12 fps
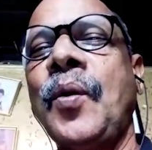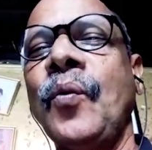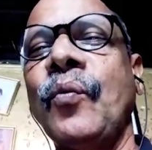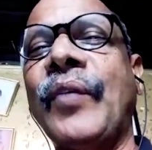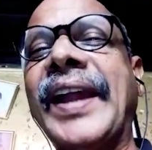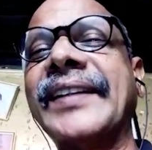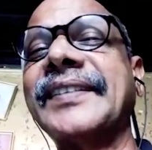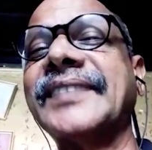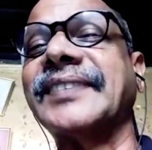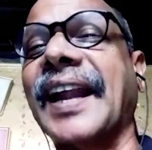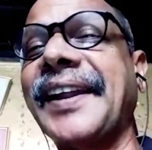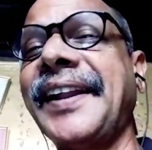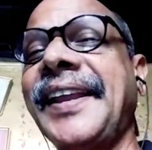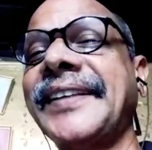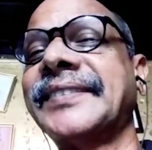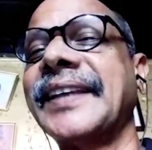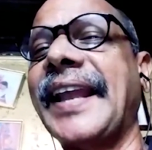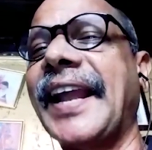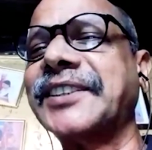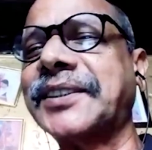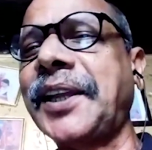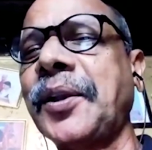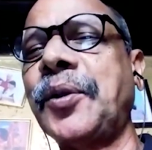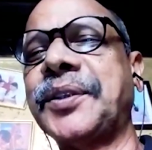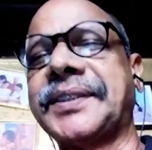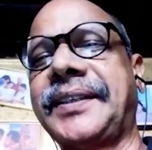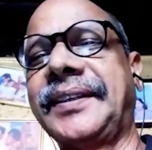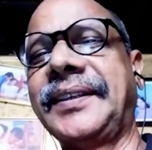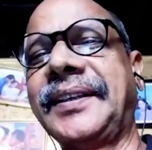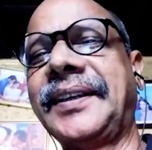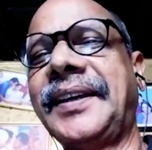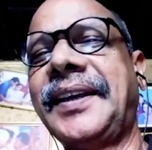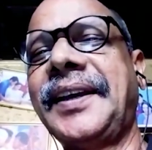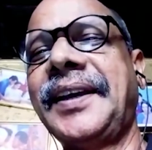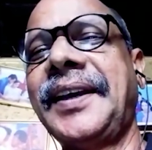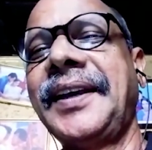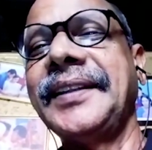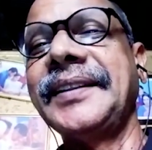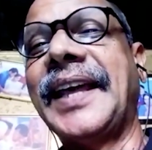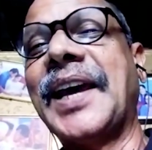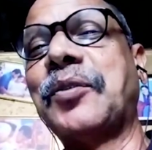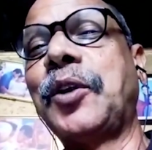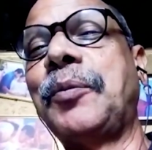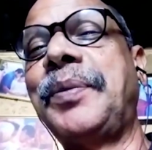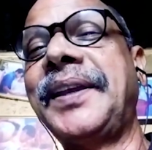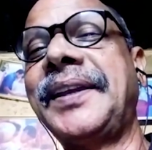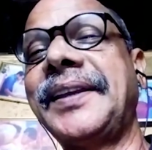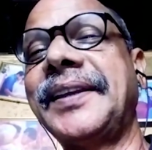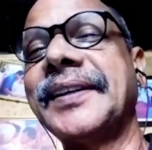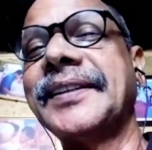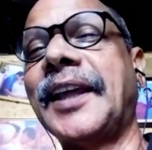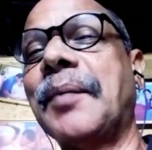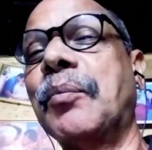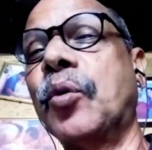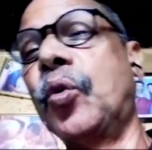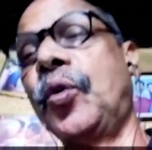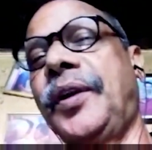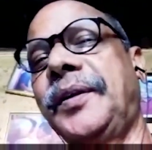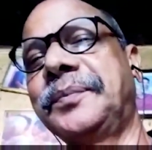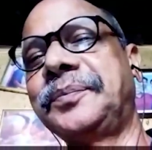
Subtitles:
When the sun is extinguished, there will be the moon.